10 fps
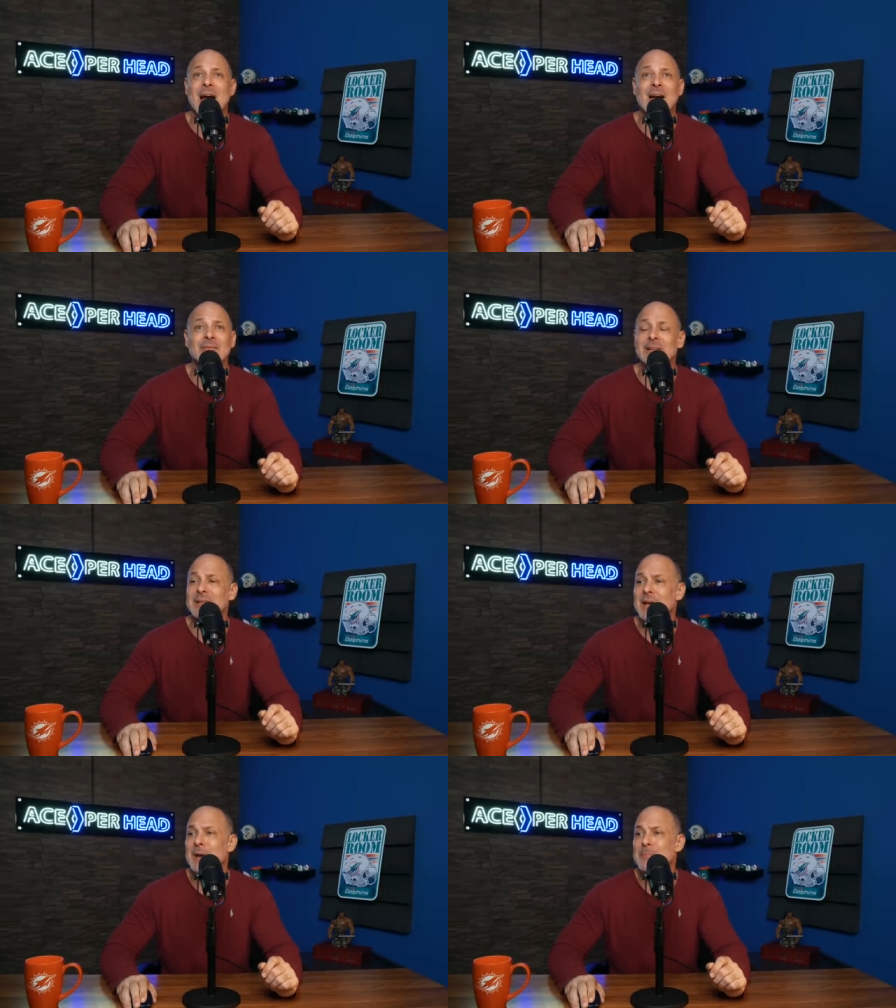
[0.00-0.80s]
I,
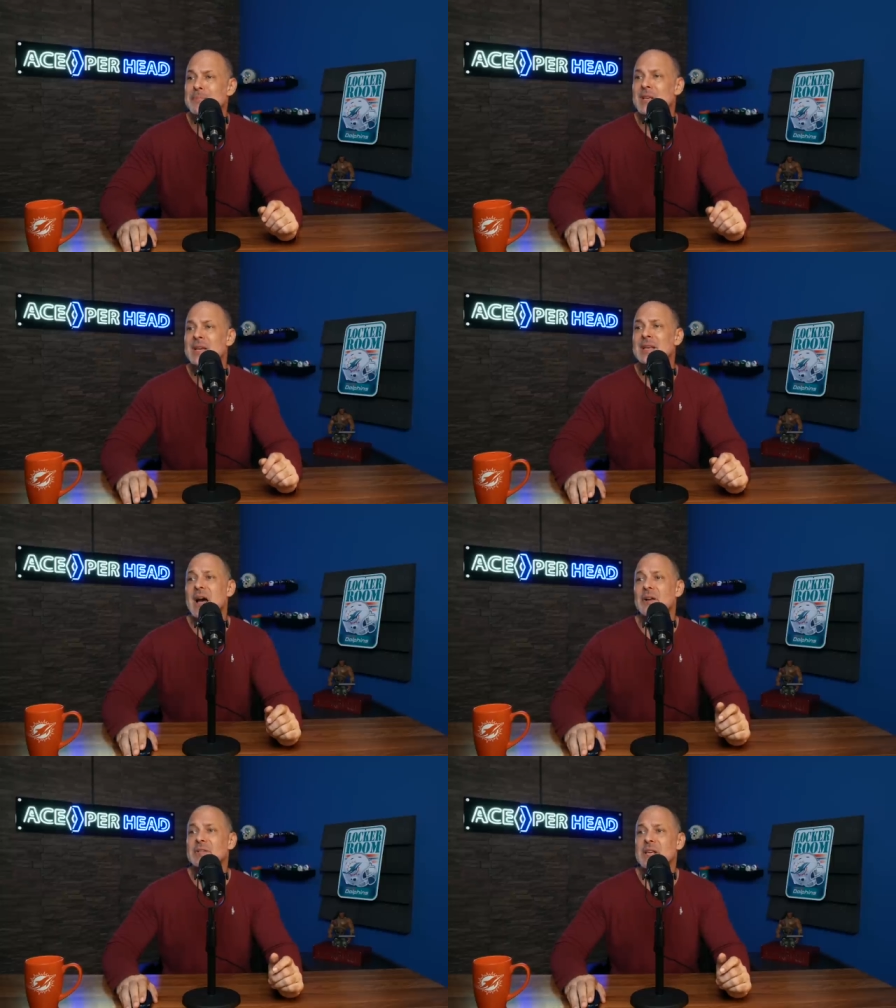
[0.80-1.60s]
really am.
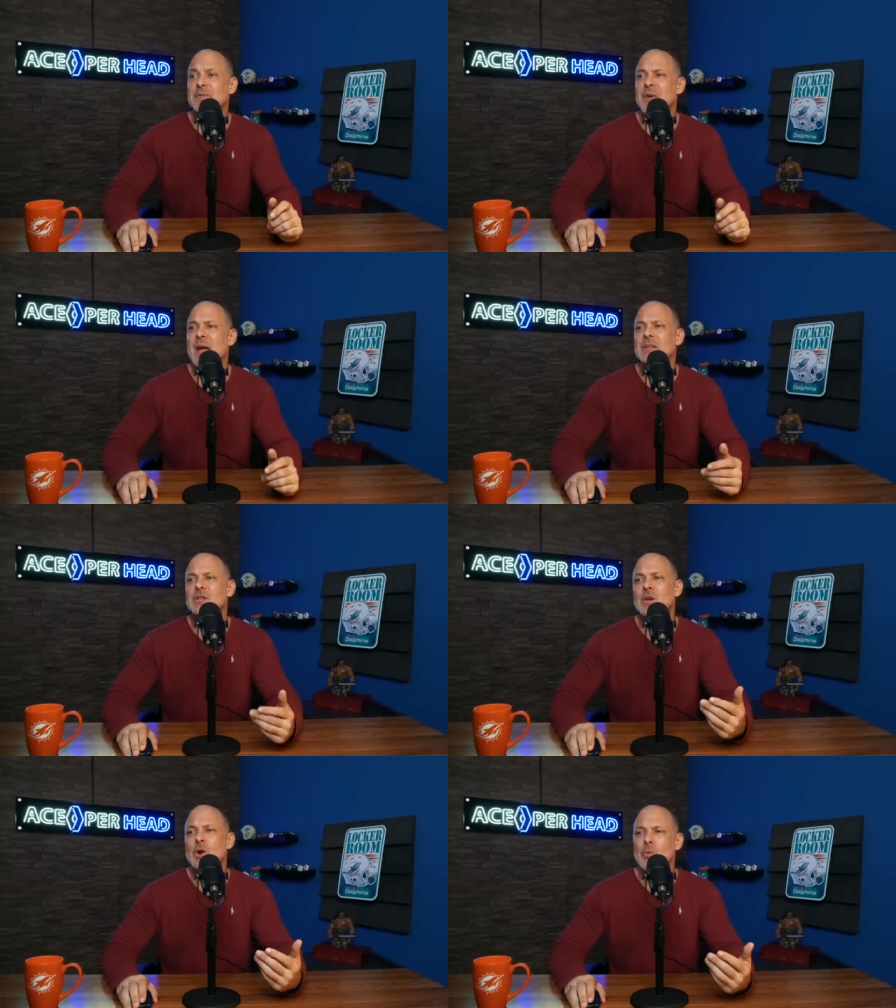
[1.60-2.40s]
Now, in
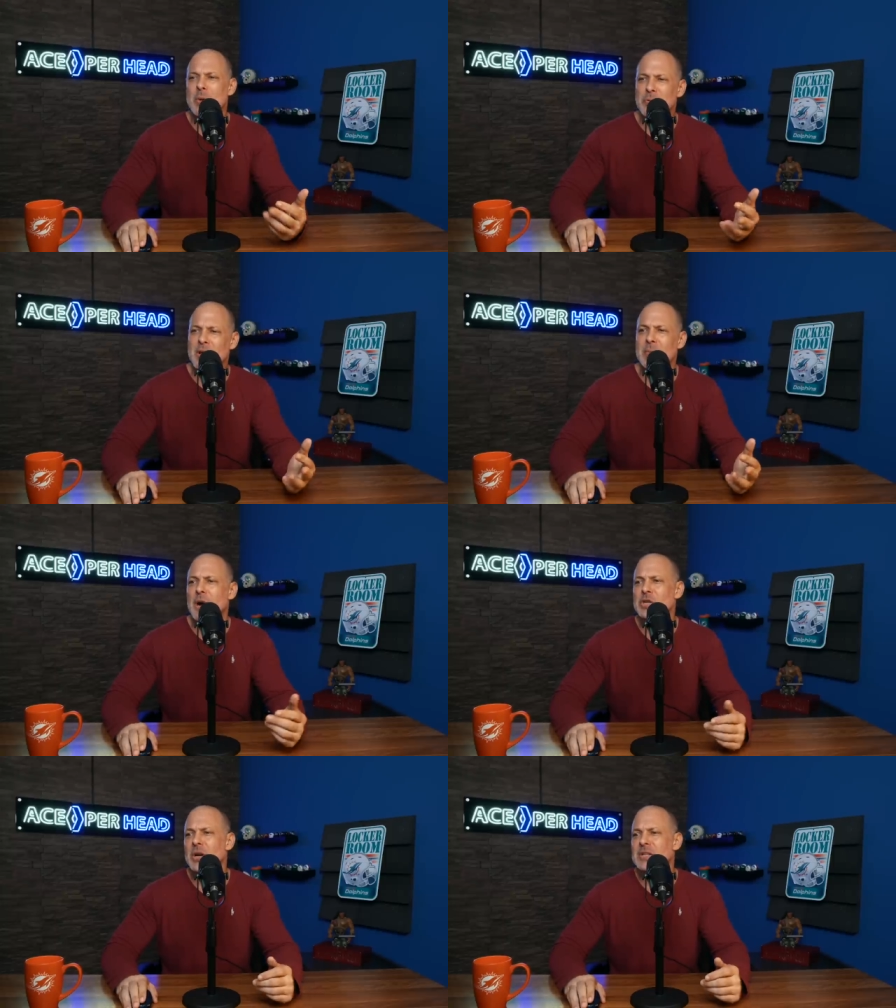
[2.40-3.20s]
defense, we pretty
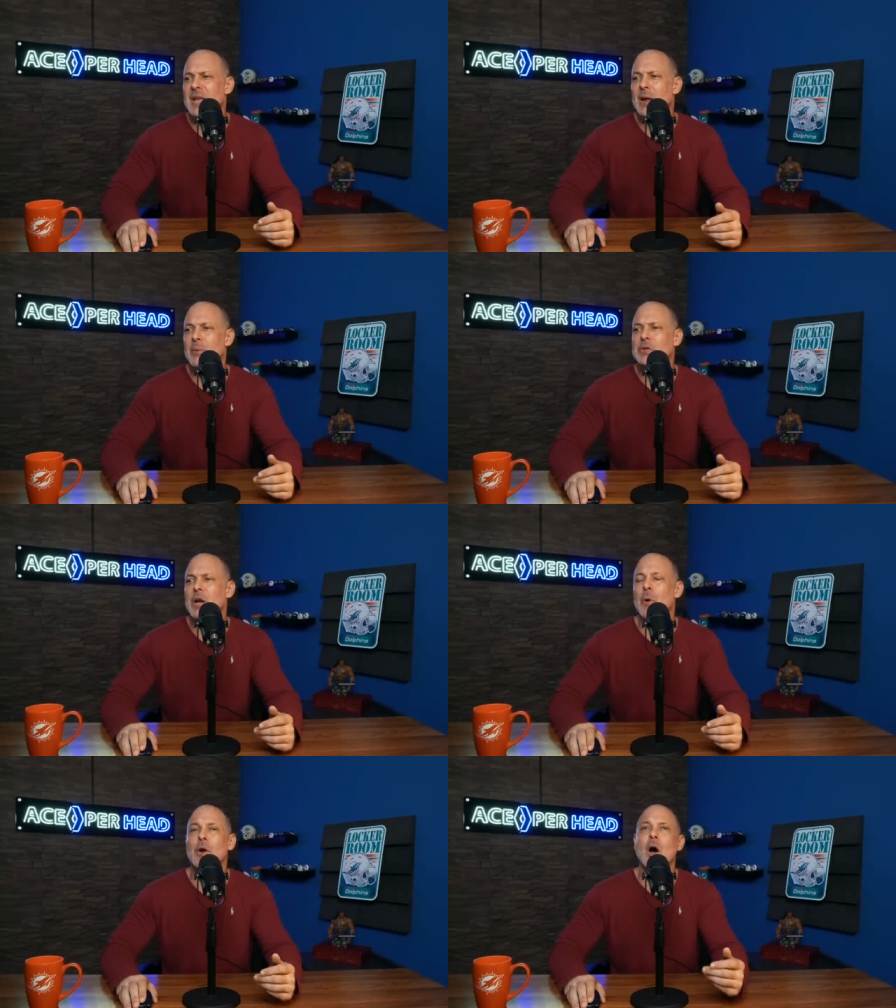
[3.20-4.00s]
much understand what's going